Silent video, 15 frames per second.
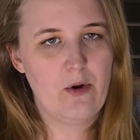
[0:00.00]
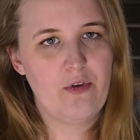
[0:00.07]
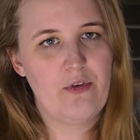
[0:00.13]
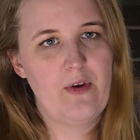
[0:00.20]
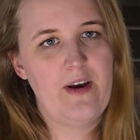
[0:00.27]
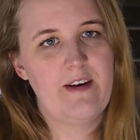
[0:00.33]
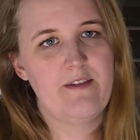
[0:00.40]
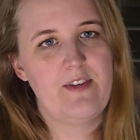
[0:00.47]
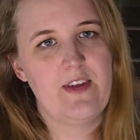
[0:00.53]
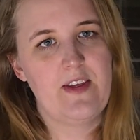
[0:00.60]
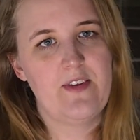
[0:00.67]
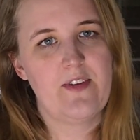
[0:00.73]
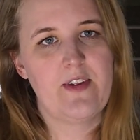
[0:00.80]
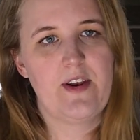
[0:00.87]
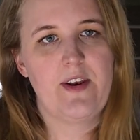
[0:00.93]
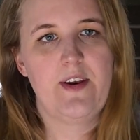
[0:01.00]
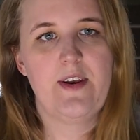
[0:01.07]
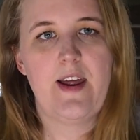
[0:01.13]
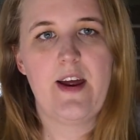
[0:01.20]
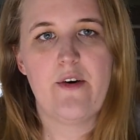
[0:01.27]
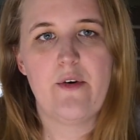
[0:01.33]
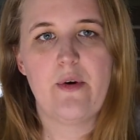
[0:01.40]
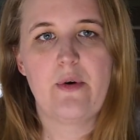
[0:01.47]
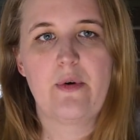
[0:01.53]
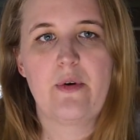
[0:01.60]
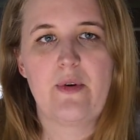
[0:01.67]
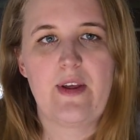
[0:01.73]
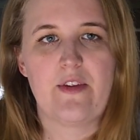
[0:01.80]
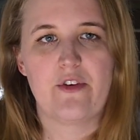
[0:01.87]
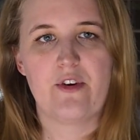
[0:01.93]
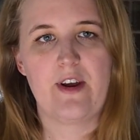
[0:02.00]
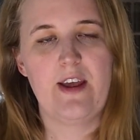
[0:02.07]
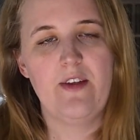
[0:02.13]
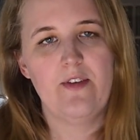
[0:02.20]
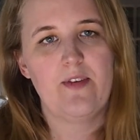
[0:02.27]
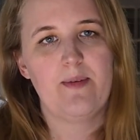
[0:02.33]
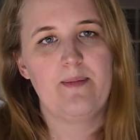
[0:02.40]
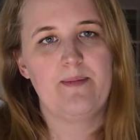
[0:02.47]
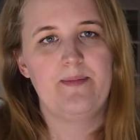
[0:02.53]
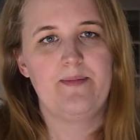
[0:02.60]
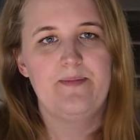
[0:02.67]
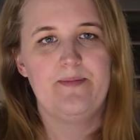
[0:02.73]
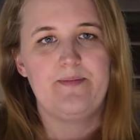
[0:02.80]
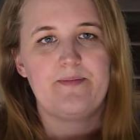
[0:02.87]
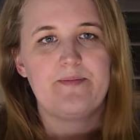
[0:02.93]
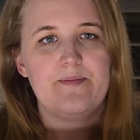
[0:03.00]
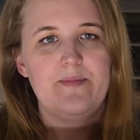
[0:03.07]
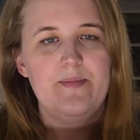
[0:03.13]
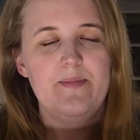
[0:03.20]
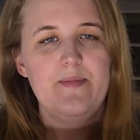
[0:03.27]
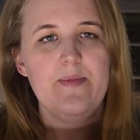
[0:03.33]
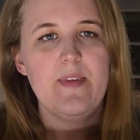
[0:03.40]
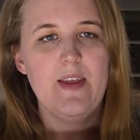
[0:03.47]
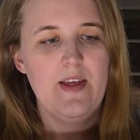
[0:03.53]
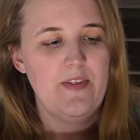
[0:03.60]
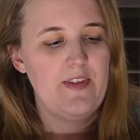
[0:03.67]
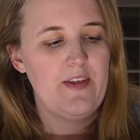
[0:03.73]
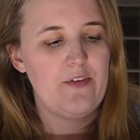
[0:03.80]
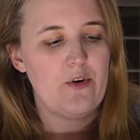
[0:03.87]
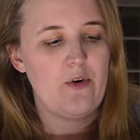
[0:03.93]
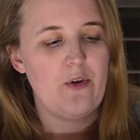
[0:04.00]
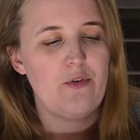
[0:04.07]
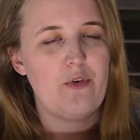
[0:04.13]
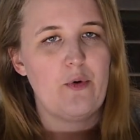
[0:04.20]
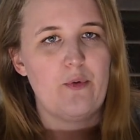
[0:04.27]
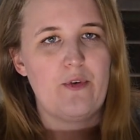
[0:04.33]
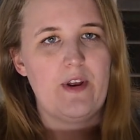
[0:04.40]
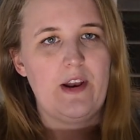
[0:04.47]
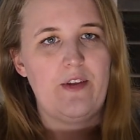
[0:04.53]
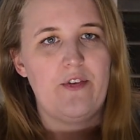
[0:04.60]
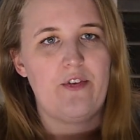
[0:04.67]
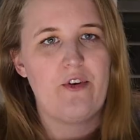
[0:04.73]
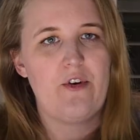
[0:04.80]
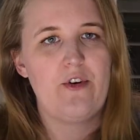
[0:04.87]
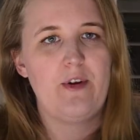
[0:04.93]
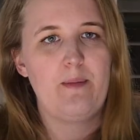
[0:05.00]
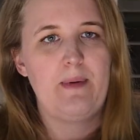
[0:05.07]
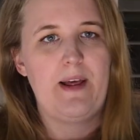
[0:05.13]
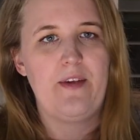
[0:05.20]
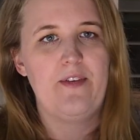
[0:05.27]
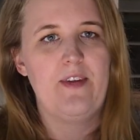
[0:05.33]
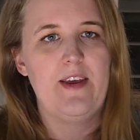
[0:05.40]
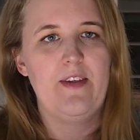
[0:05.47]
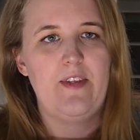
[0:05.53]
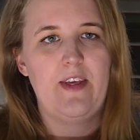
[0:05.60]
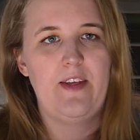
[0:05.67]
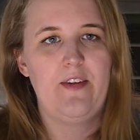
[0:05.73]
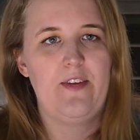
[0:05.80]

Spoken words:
also have these narrow green trays. And these are also really sturdy plastic.